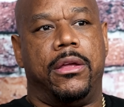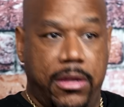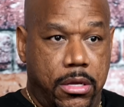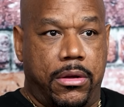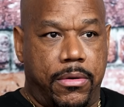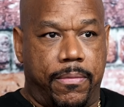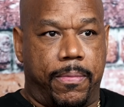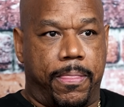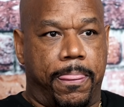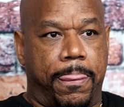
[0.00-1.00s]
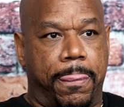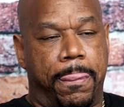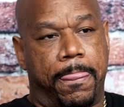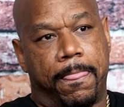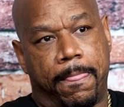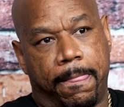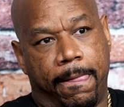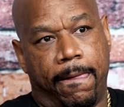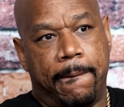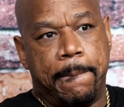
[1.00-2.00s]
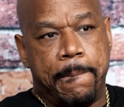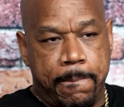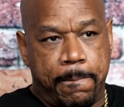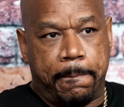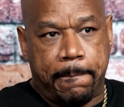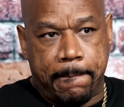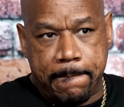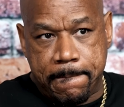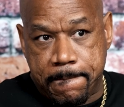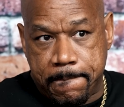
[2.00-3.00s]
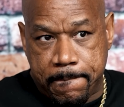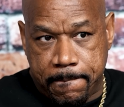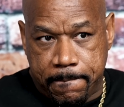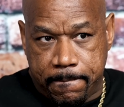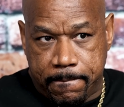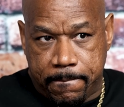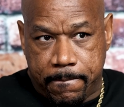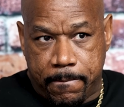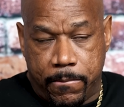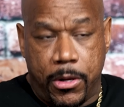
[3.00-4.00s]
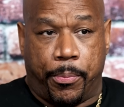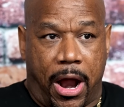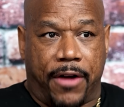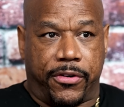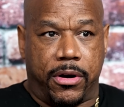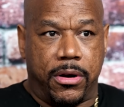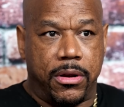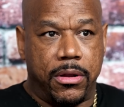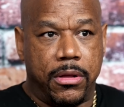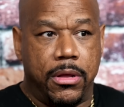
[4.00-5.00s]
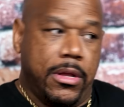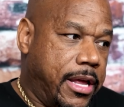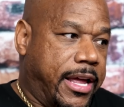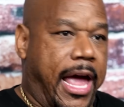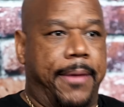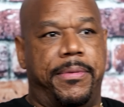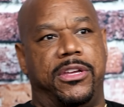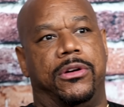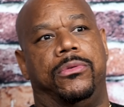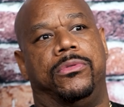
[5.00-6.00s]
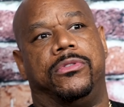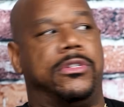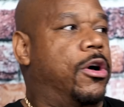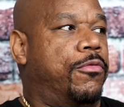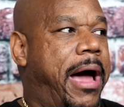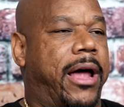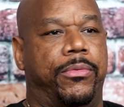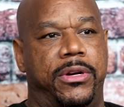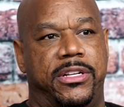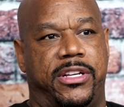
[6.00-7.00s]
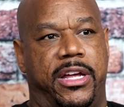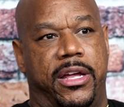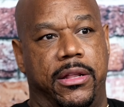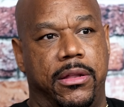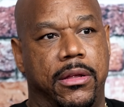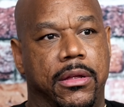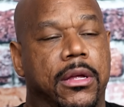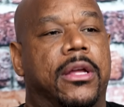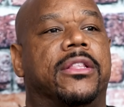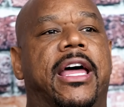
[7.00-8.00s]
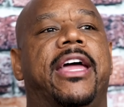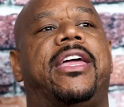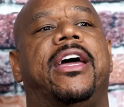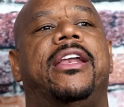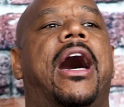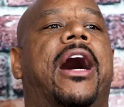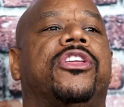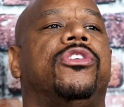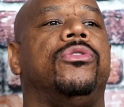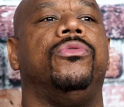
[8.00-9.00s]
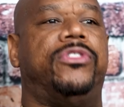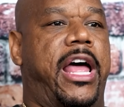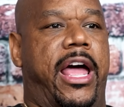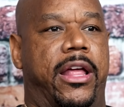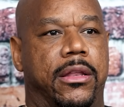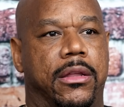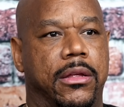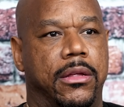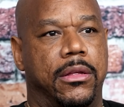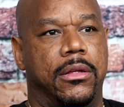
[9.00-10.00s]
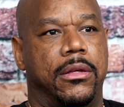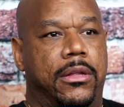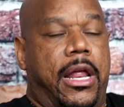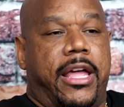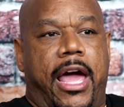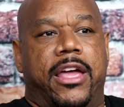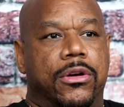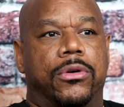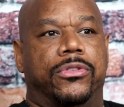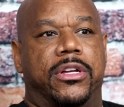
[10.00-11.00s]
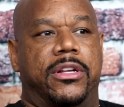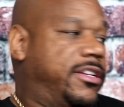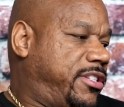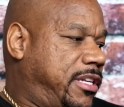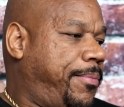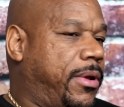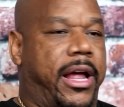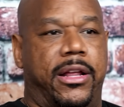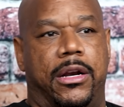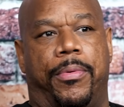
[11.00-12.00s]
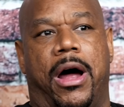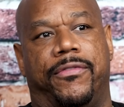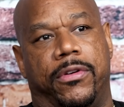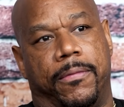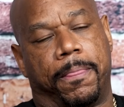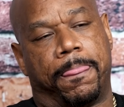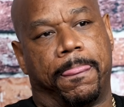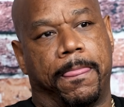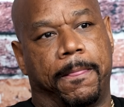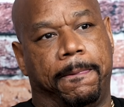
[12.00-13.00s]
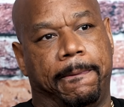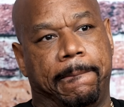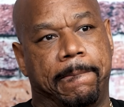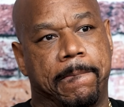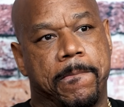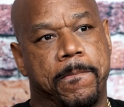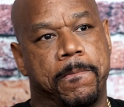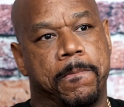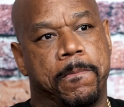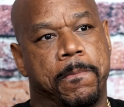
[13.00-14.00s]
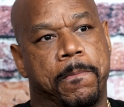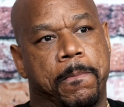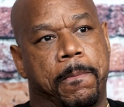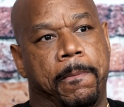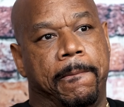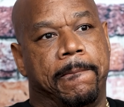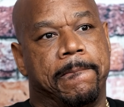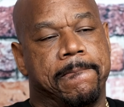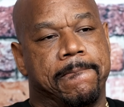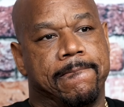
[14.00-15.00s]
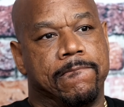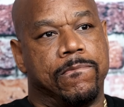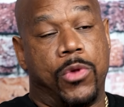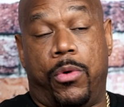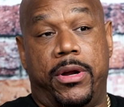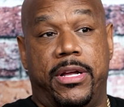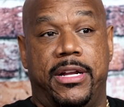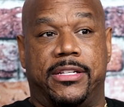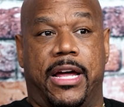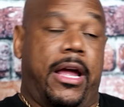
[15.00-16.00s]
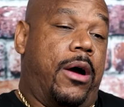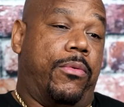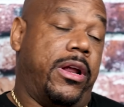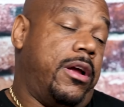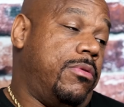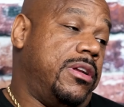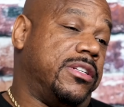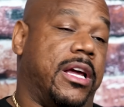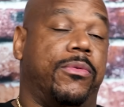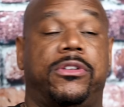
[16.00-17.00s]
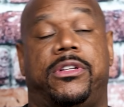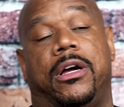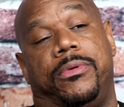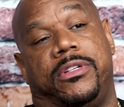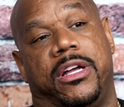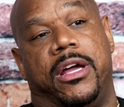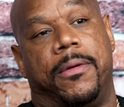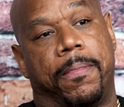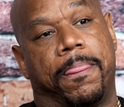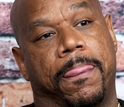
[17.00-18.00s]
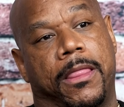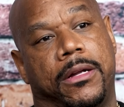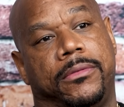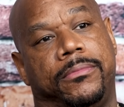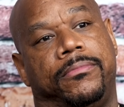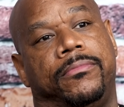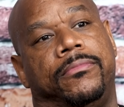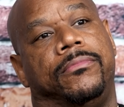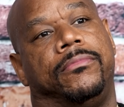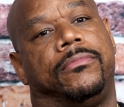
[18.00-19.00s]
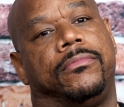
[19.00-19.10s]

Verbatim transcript: I know what he said in the pro in the in in the in the tape. The proffer? Yeah. That can't be used. Don't matter what he said. Okay. They cannot use that. They can't use it. It's stipulated right, in the that, proffer. I wasn't Okay. Yeah, I don't I kinda know. what did he really say? I want to hear what he said. What you tell me he said? What I'm saying is